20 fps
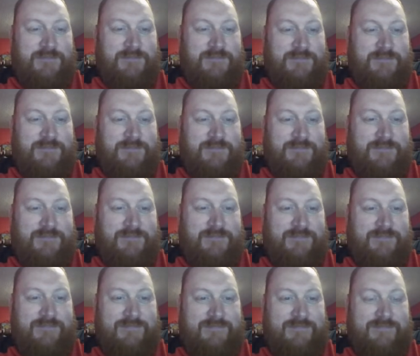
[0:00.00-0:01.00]

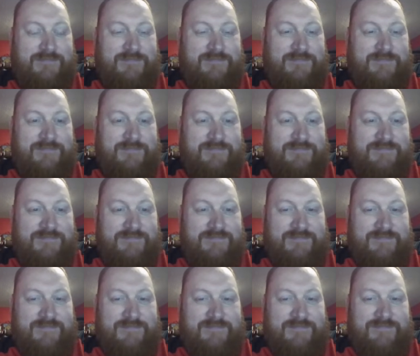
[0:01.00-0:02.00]

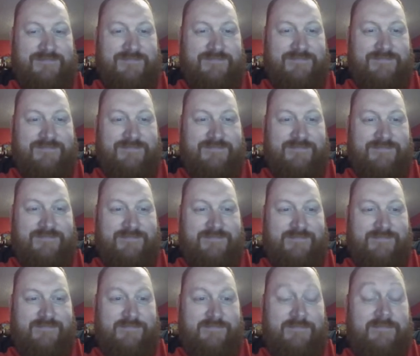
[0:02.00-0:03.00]

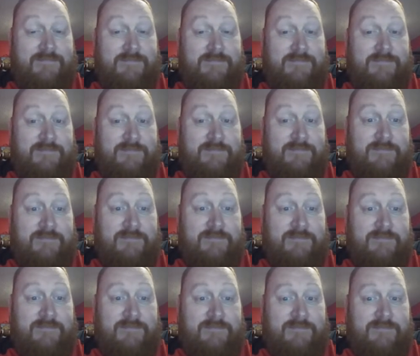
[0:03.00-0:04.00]

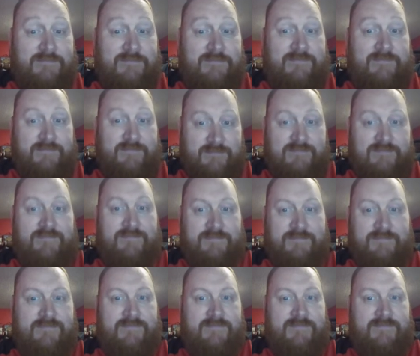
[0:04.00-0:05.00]

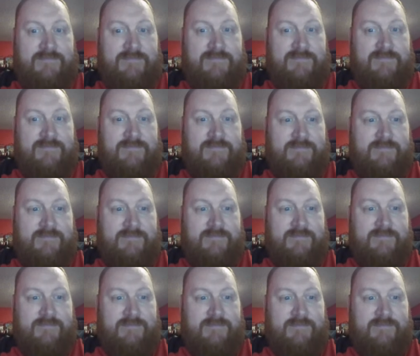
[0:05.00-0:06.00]

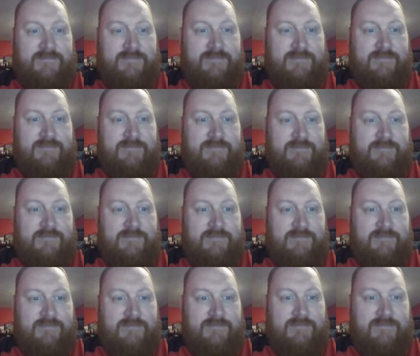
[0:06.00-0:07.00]

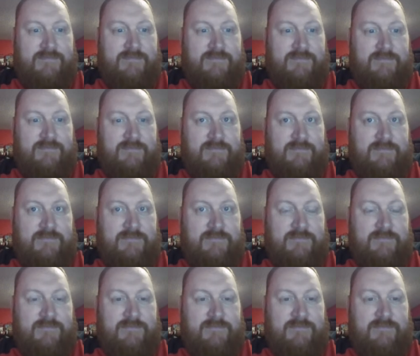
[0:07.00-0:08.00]
No words are spoken by the person on screen.